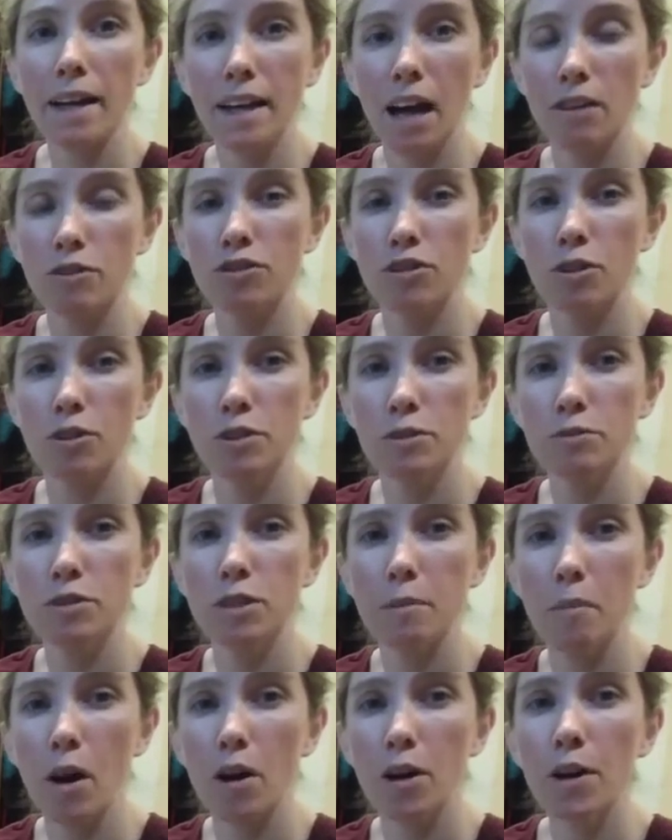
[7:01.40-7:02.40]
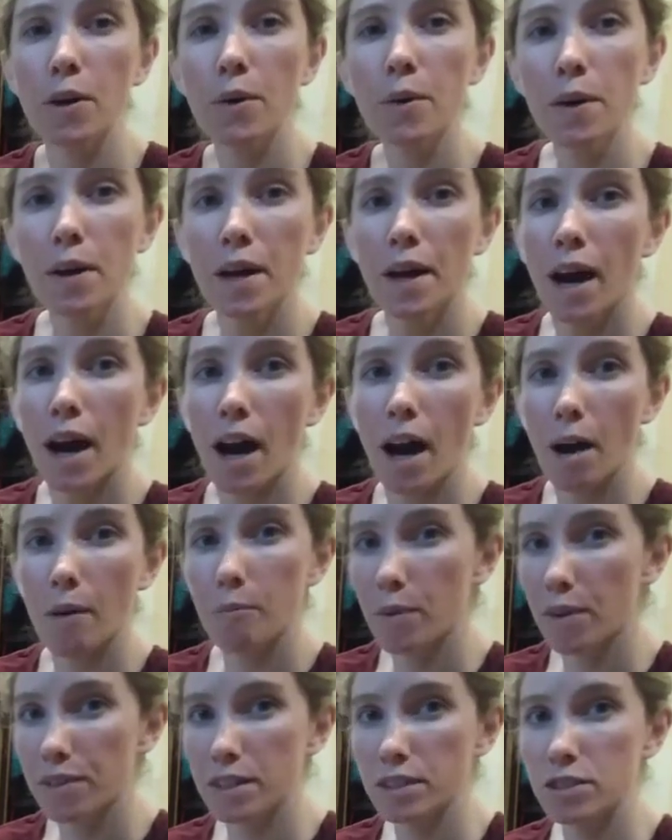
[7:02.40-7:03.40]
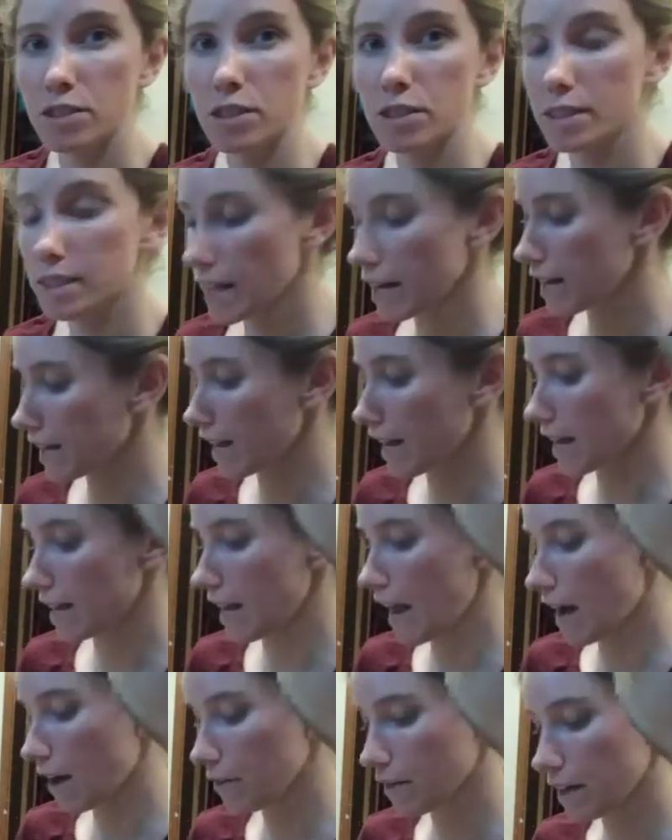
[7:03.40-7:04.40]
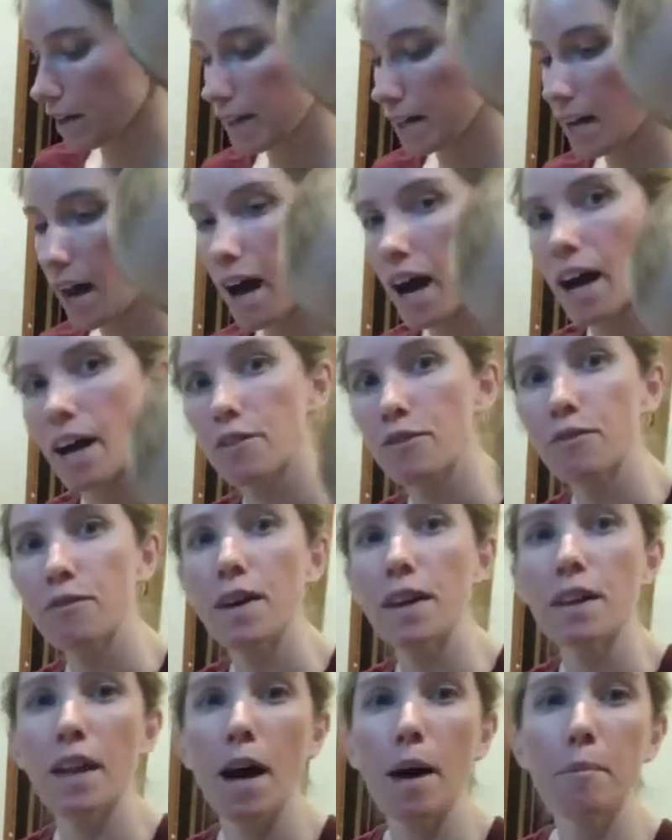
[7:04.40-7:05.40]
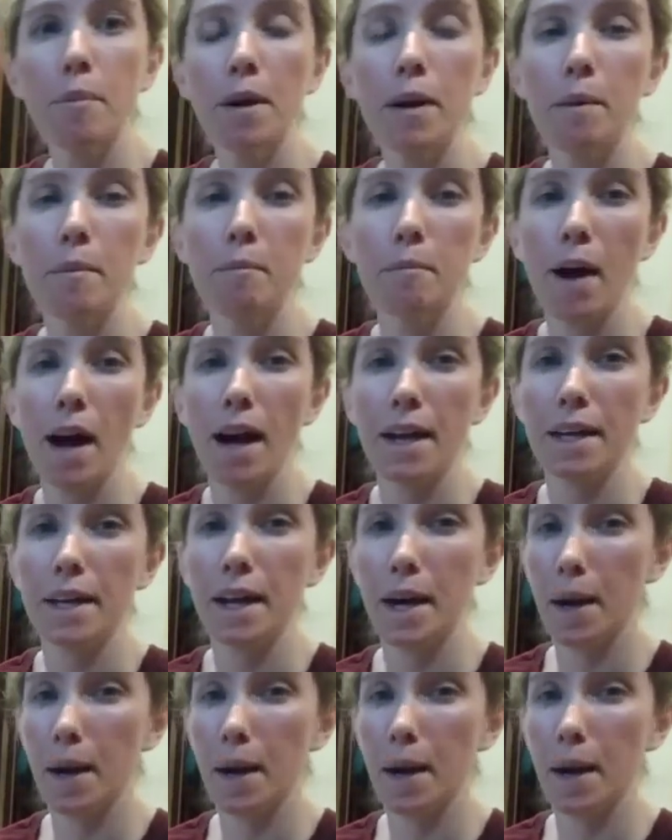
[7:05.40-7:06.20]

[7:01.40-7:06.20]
I'll show you tomorrow what this looks like and how then I fill up my